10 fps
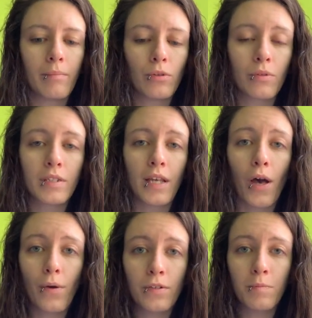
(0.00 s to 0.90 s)
You'll see
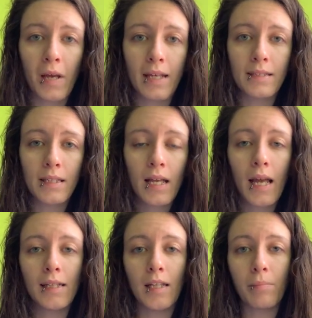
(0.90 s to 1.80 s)
host base
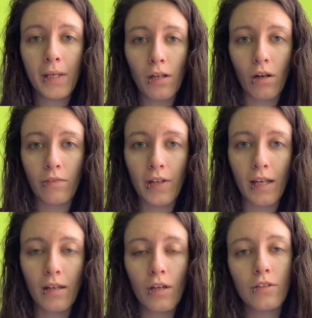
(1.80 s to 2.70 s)
and then
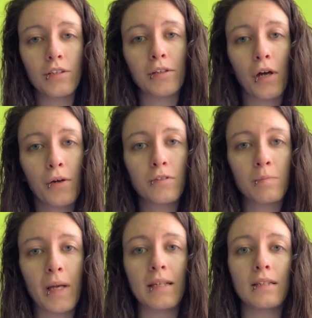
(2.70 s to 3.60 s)
PRV. So your host
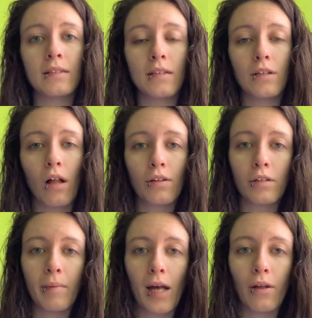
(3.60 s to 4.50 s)
base is the dollar
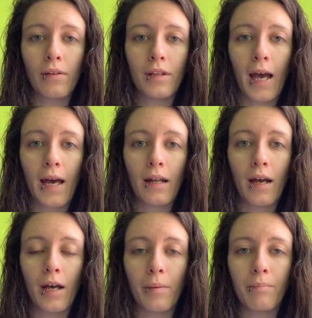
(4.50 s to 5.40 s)
amount that
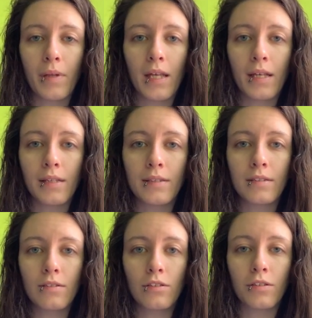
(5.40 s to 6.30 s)

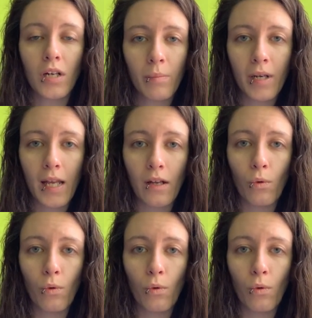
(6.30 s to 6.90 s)
is determining